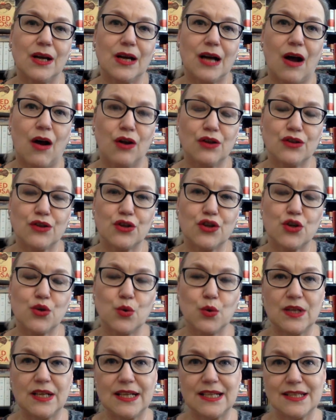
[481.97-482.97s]
also
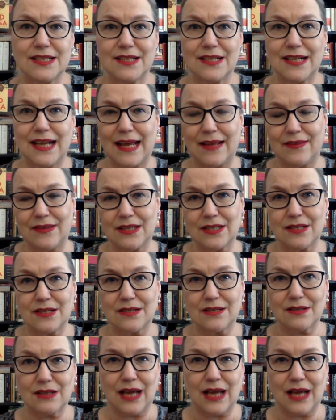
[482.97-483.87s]
shortlisted. And this is